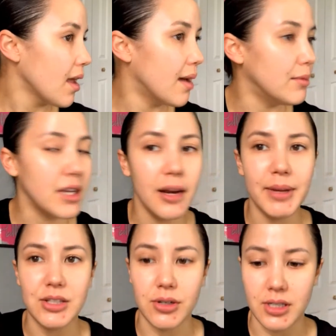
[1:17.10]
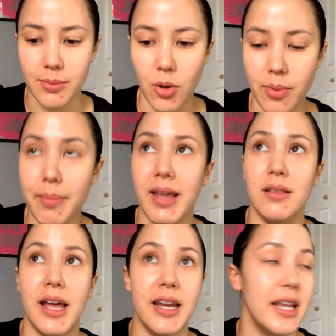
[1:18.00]
I'm looking at my screens. I'm hoping my
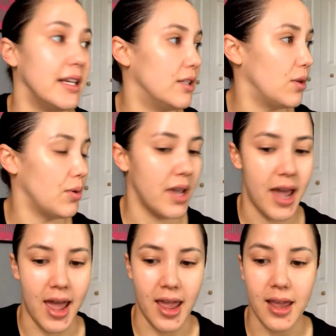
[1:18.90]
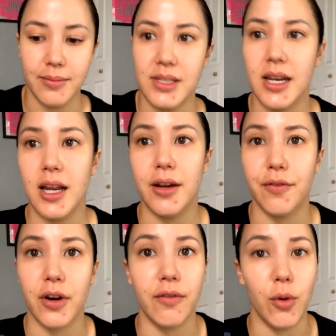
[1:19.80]
lighting is okay. I'm sitting
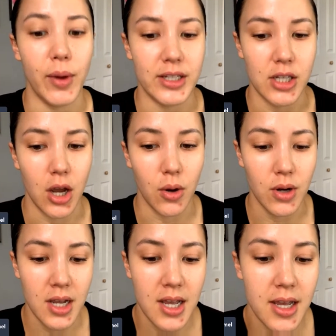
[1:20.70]
in front of a window.